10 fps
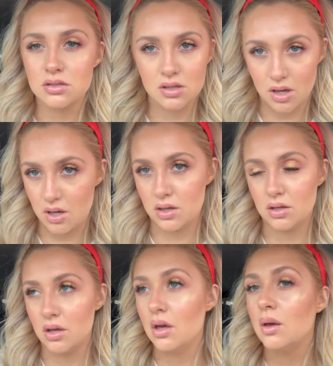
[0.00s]
yeah.
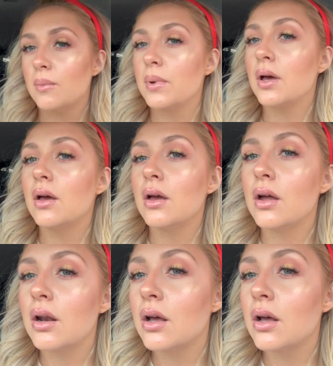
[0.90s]
But